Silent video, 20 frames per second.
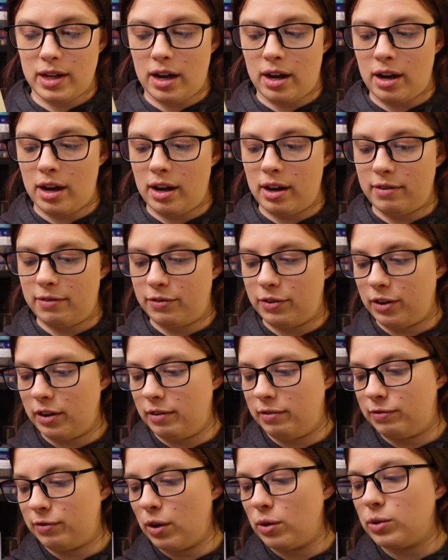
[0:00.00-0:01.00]
uh, for a
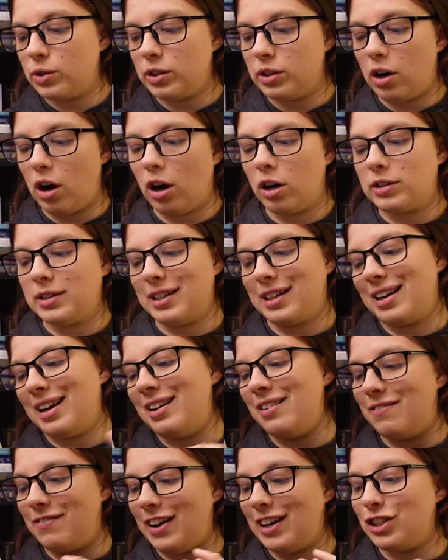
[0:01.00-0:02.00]
frozen Arctic
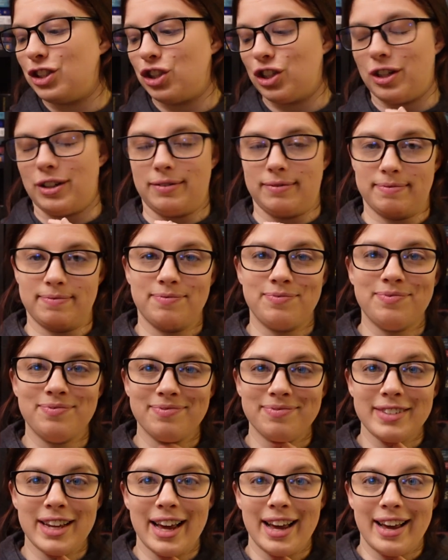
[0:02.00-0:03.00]
adventure.
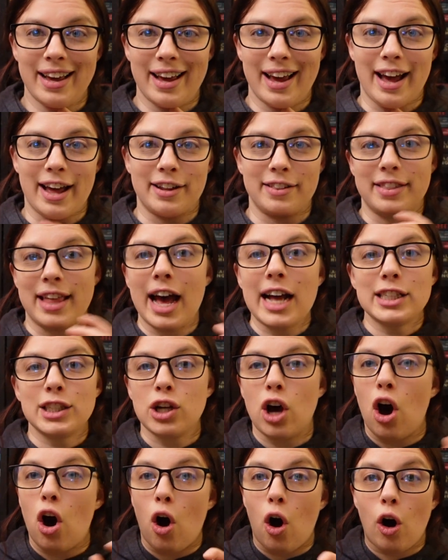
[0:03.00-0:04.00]
And that's
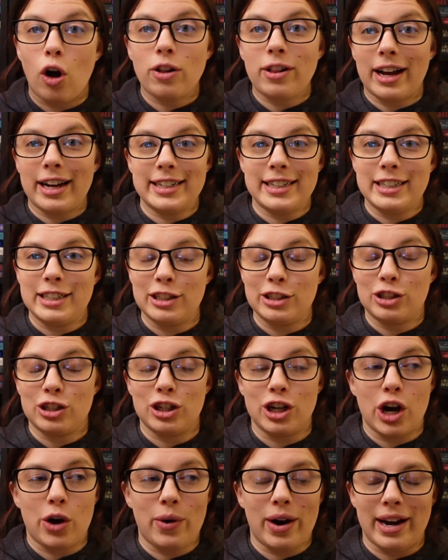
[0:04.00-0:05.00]
all I needed to
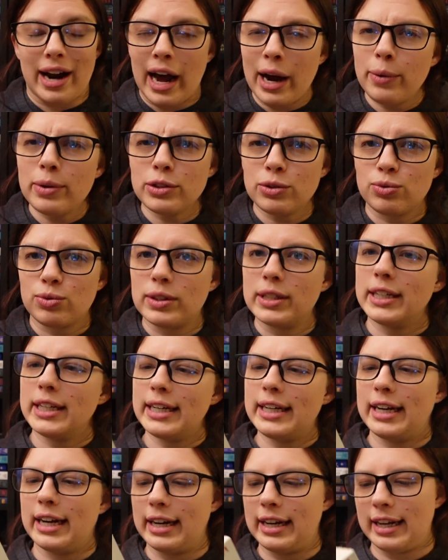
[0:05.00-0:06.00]
know. And I was
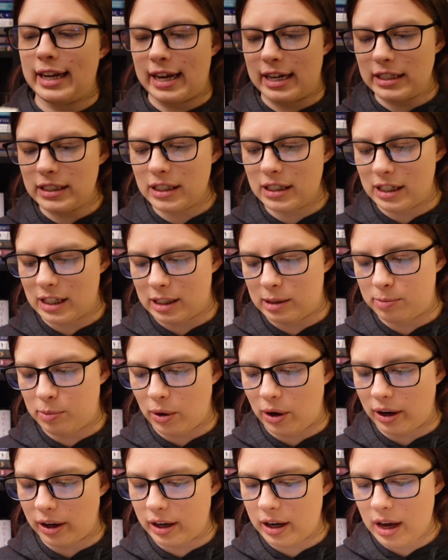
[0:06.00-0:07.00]
really getting into this
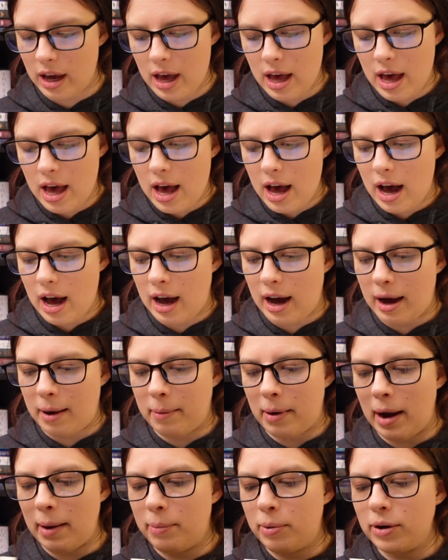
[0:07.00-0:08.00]
book. Um,
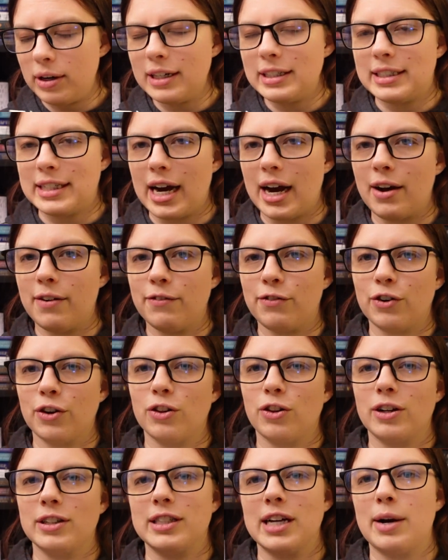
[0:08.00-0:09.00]
I put it down for a
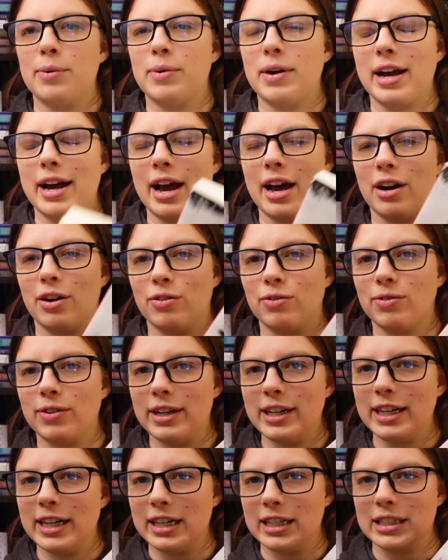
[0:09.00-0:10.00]
long time when I had a
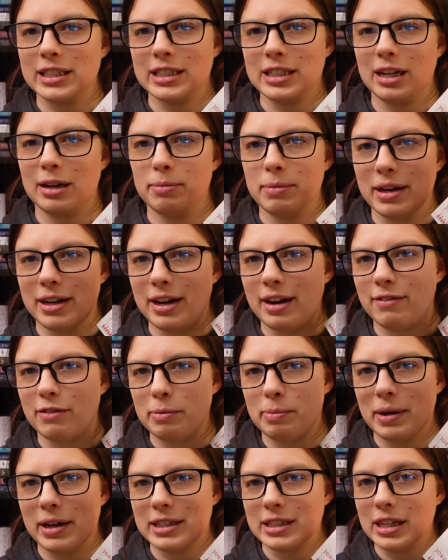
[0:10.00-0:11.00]
reading slump and
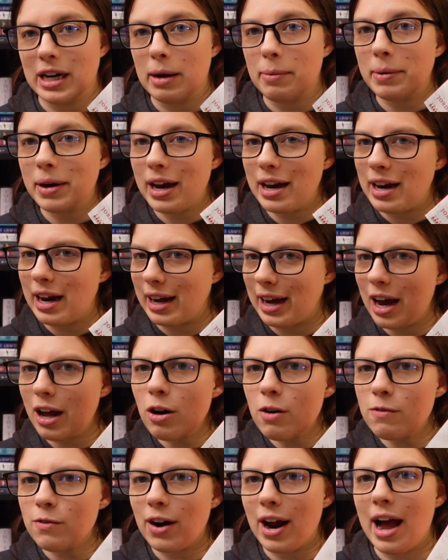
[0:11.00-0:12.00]
never picked it up again. I got
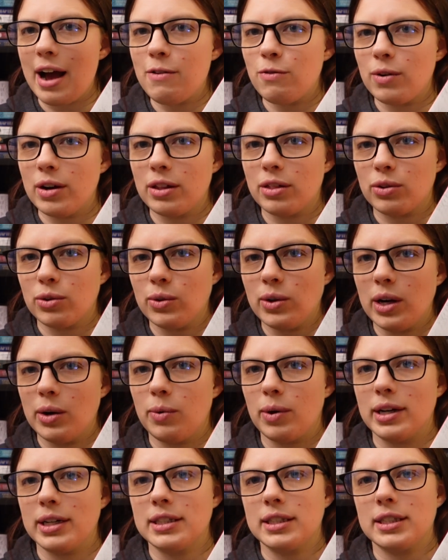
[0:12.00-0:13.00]
over halfway through, I
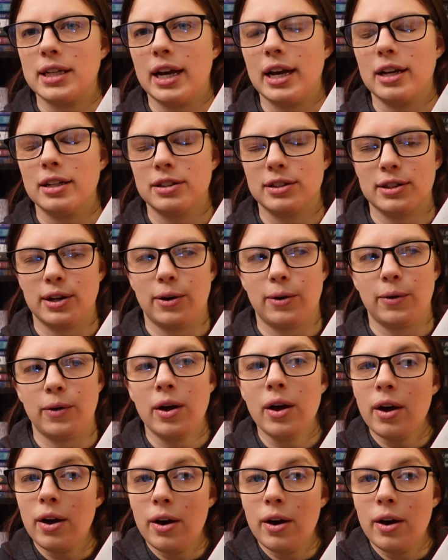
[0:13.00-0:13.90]
want to say, so